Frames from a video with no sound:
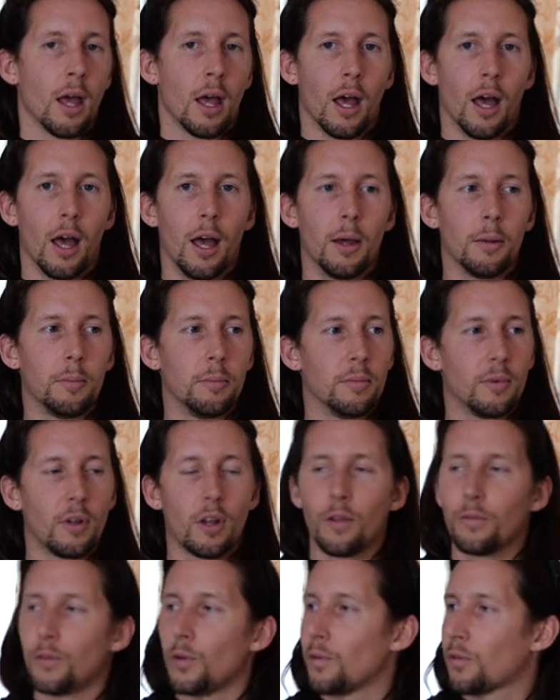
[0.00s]
None
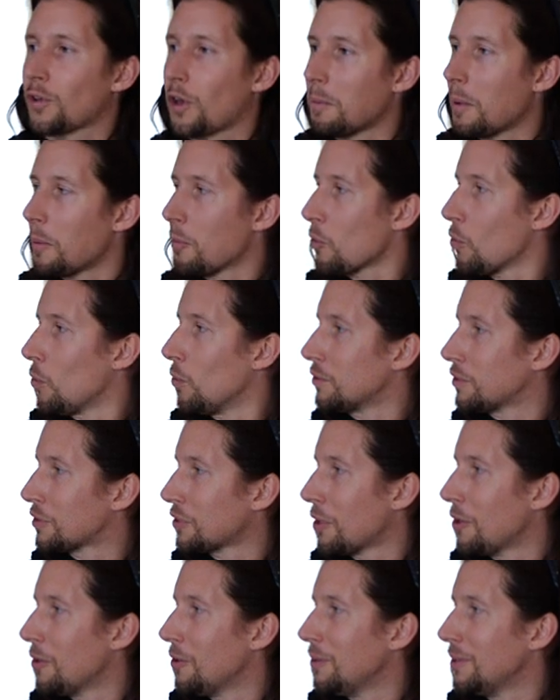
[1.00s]
of you have come abroad,
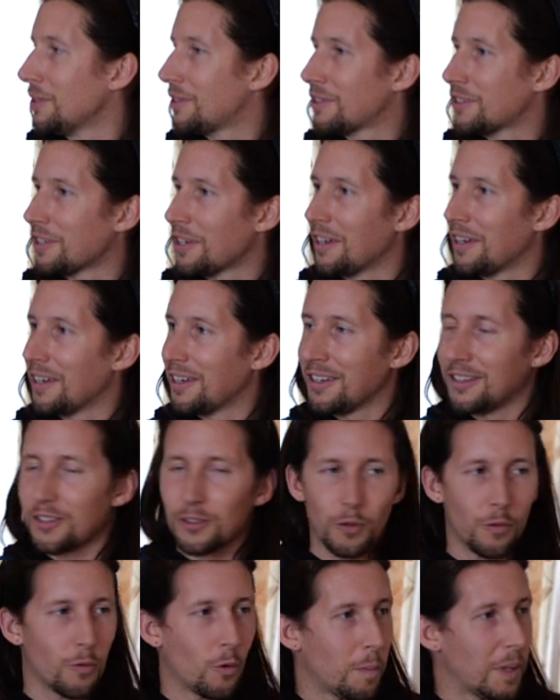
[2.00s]
so
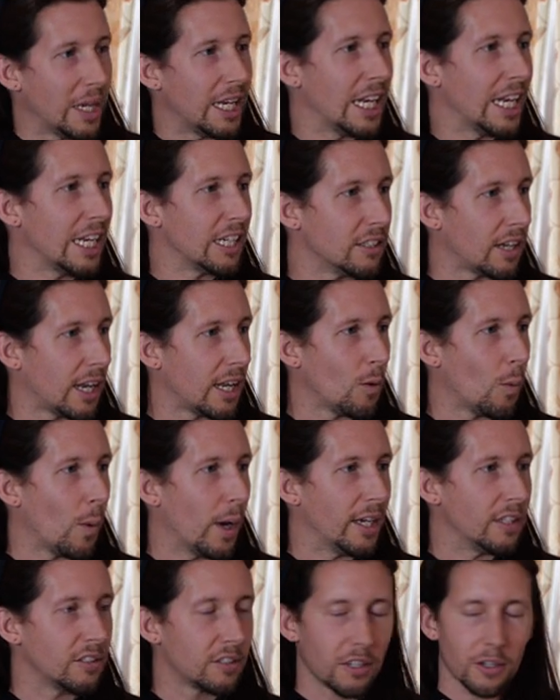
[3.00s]
you've all been in England
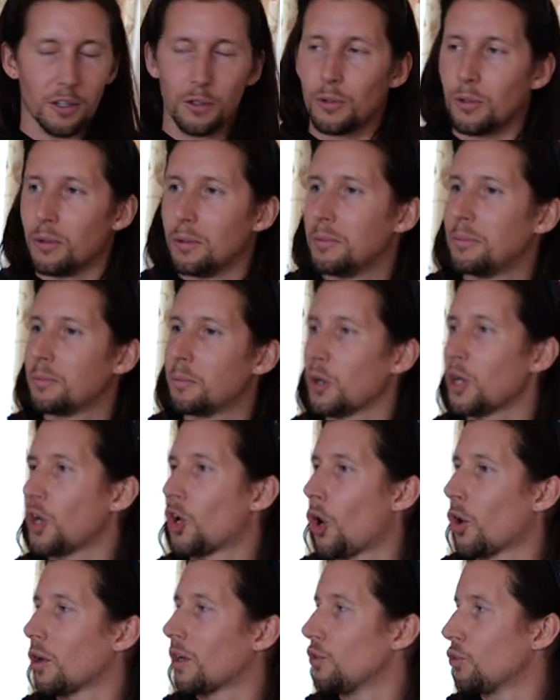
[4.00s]
anyway, so your body
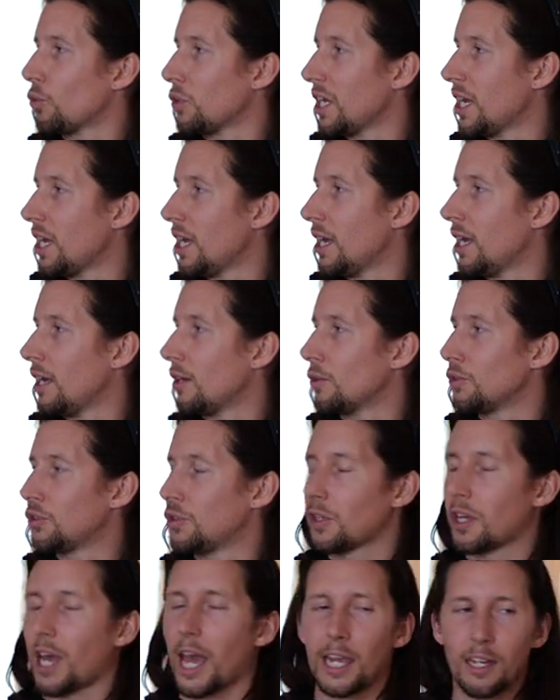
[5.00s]
clock is already here. Your
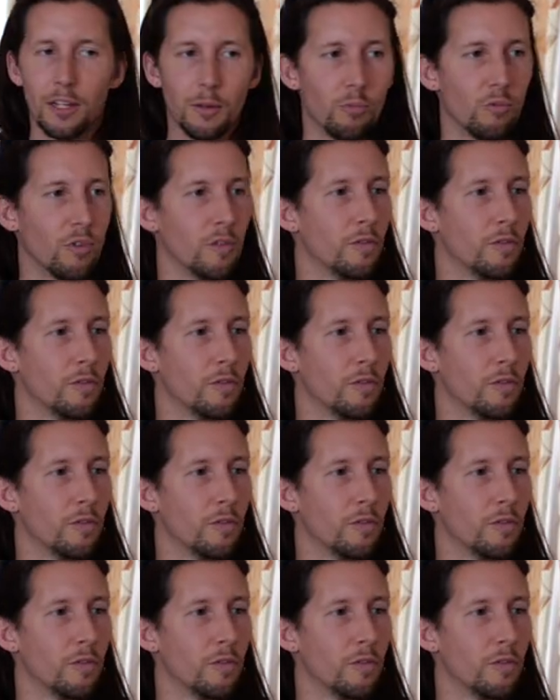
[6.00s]
circadian